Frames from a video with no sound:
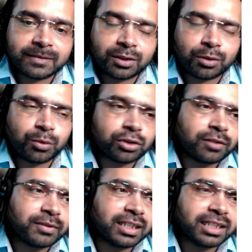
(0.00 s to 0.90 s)
So most
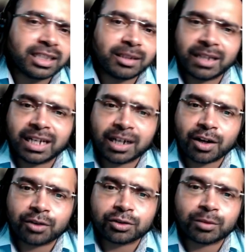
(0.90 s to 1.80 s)
of the email
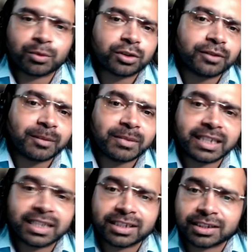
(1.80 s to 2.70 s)
accounts or most of the
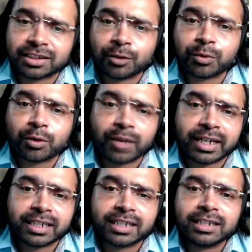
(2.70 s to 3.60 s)
applications now
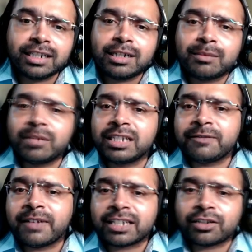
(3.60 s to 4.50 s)
provide
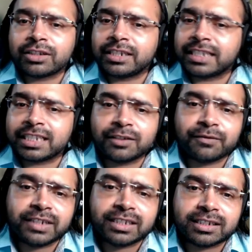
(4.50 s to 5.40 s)
multi-factor authentication
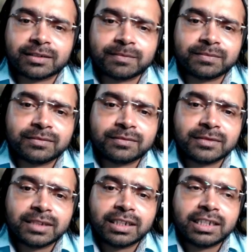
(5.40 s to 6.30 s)
feature.
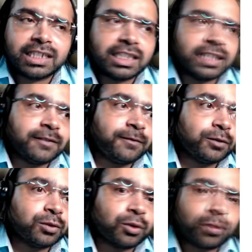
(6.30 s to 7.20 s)
If
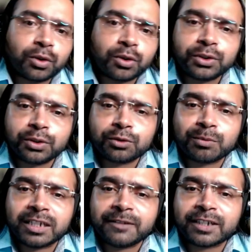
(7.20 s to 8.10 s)
you don't want to use
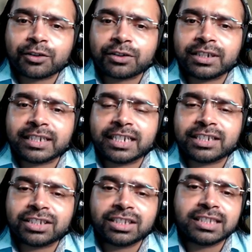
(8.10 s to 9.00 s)
multi-factor
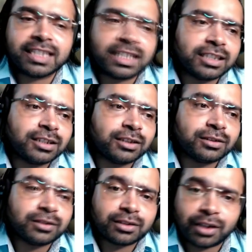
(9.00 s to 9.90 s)
authentication, then,
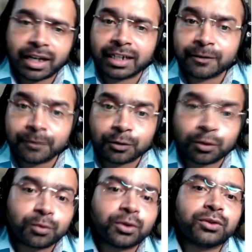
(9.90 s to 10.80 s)
and if you
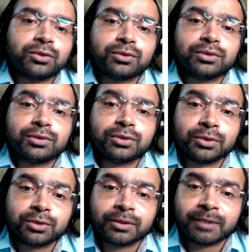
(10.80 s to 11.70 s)
don't want to
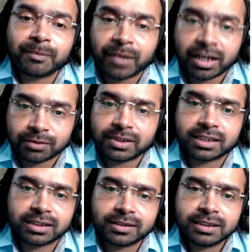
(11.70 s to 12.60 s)
use even passwords,